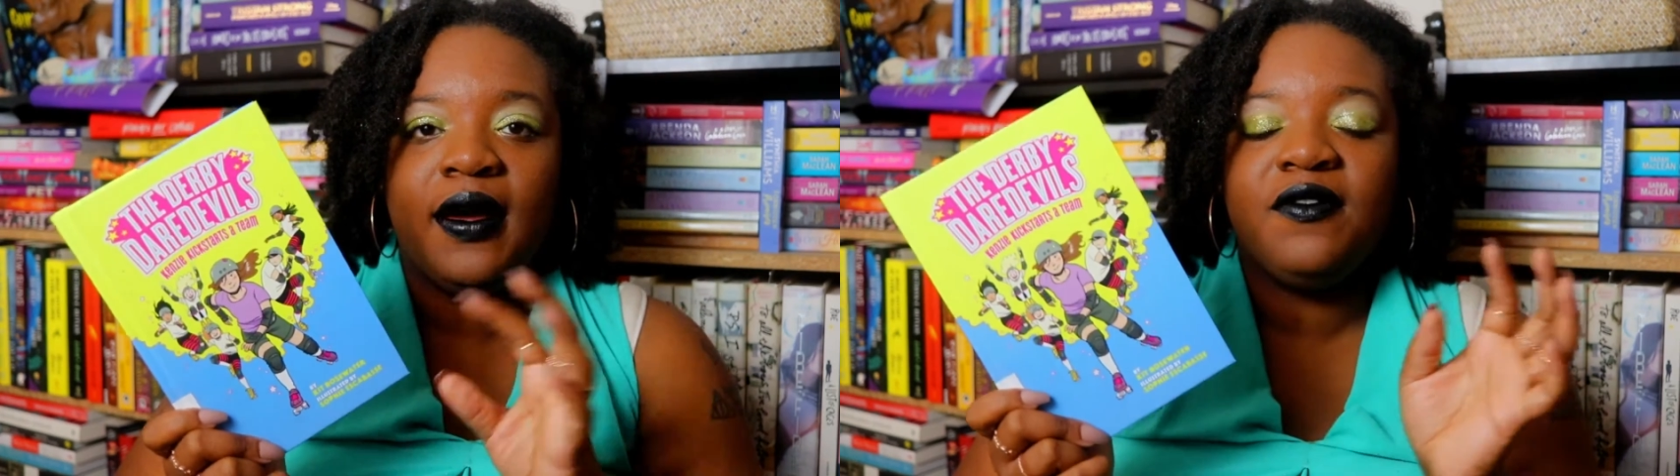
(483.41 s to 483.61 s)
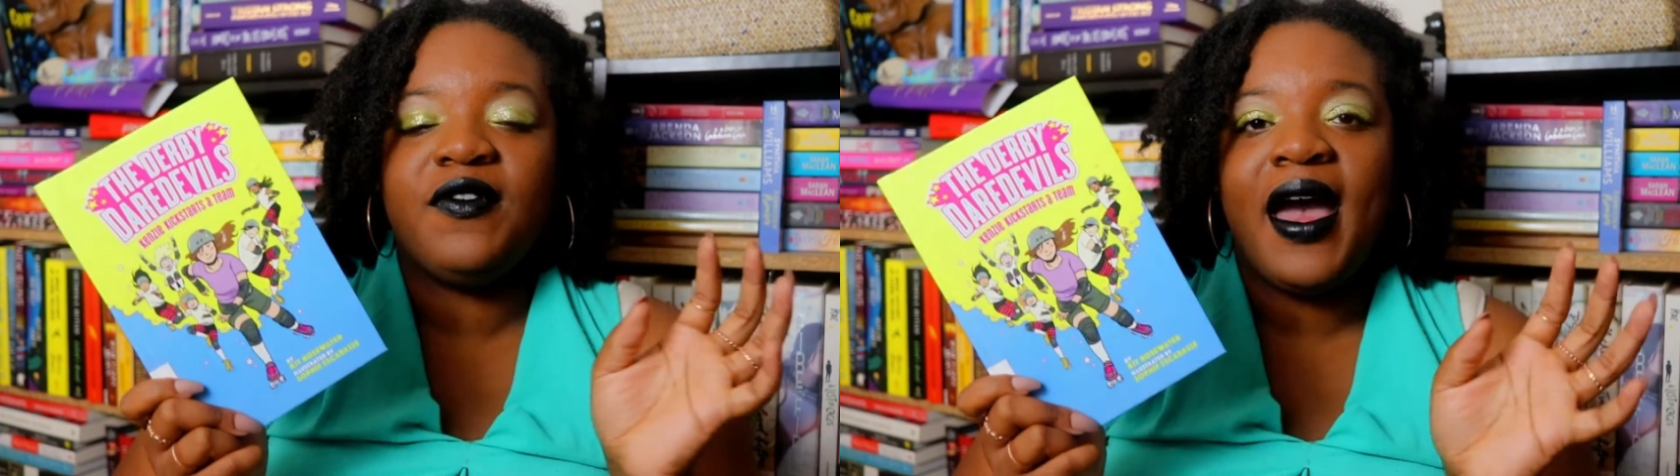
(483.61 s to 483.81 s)

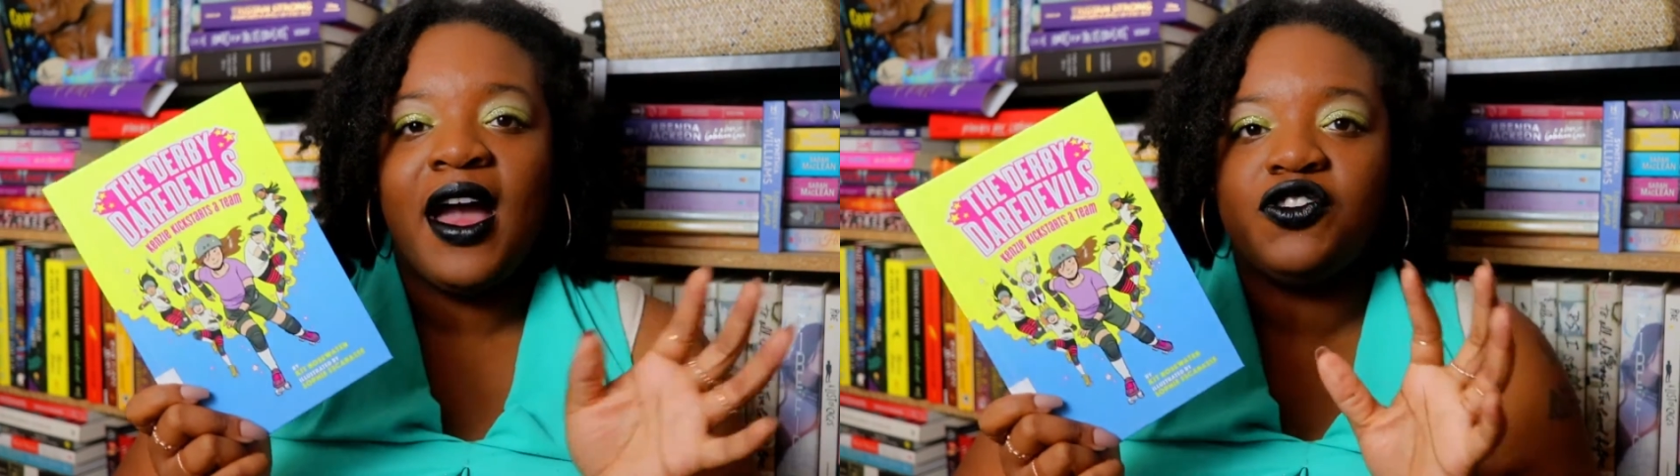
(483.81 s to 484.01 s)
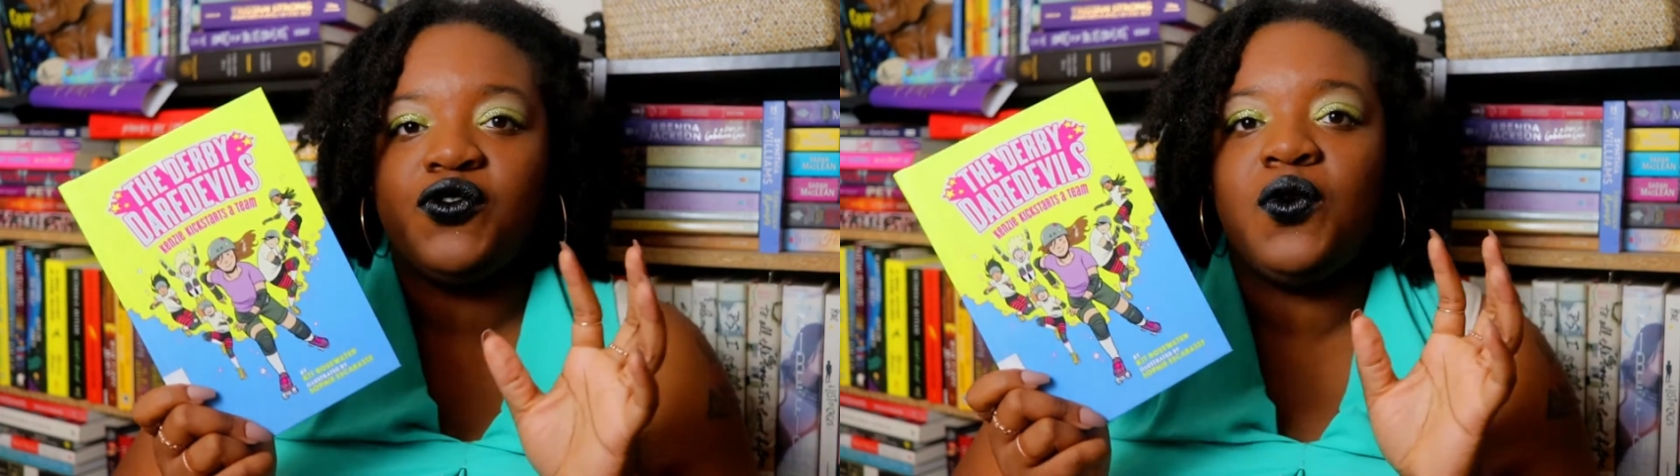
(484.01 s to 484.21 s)
of
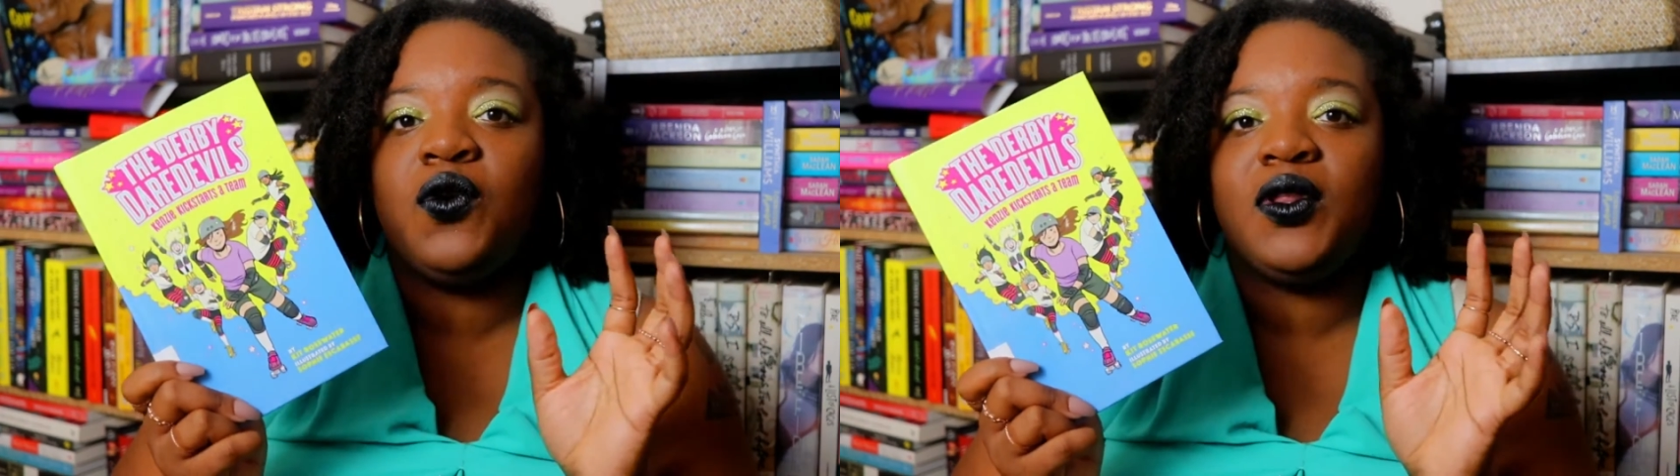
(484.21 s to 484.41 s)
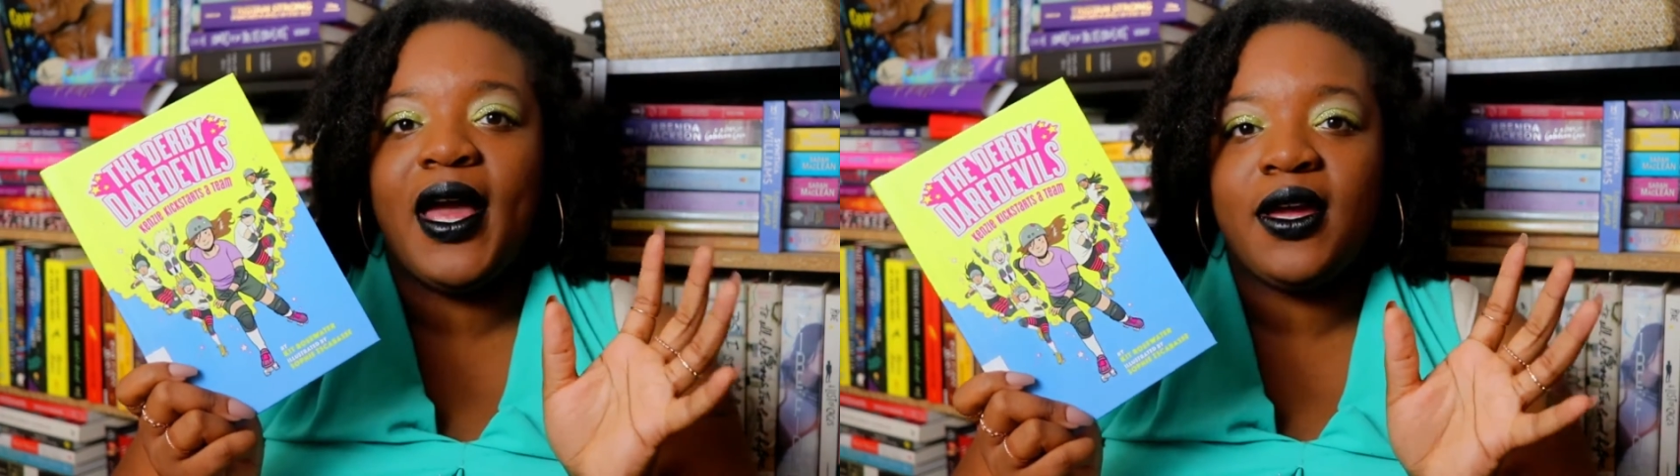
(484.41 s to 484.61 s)

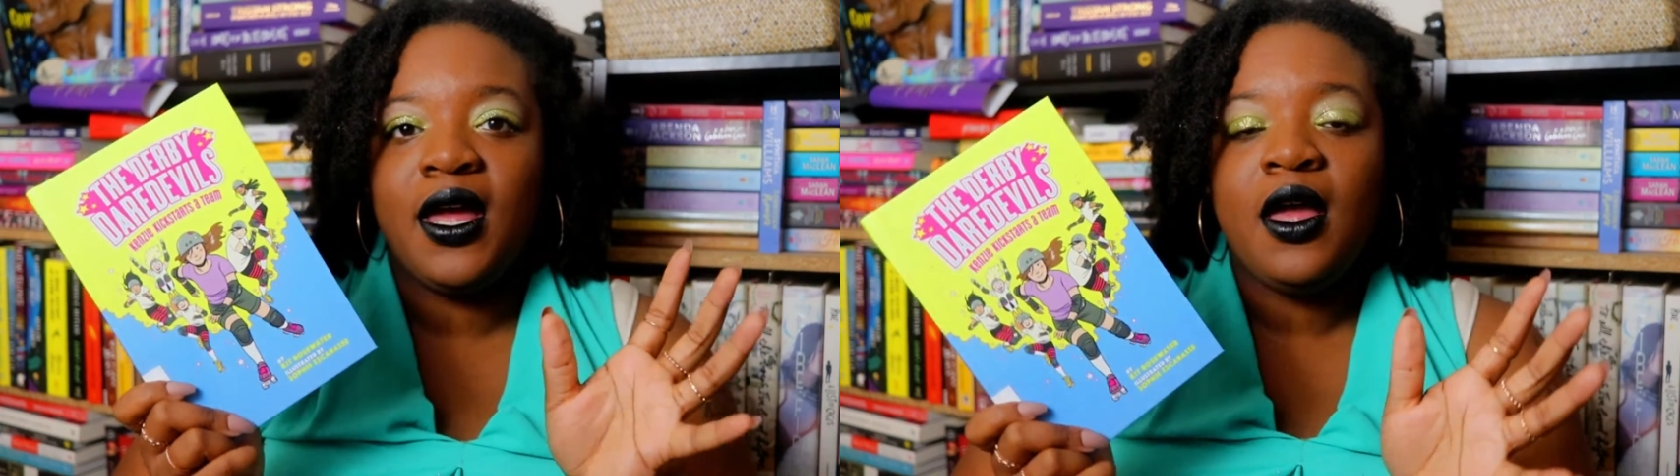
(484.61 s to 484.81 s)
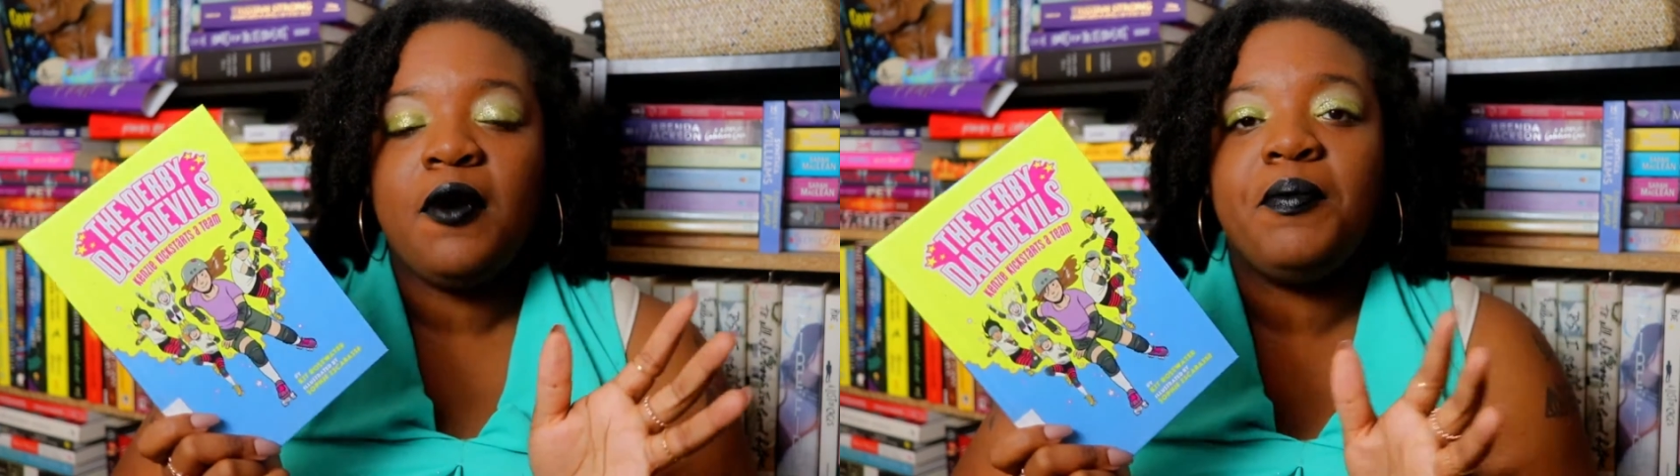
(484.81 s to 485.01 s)
actual like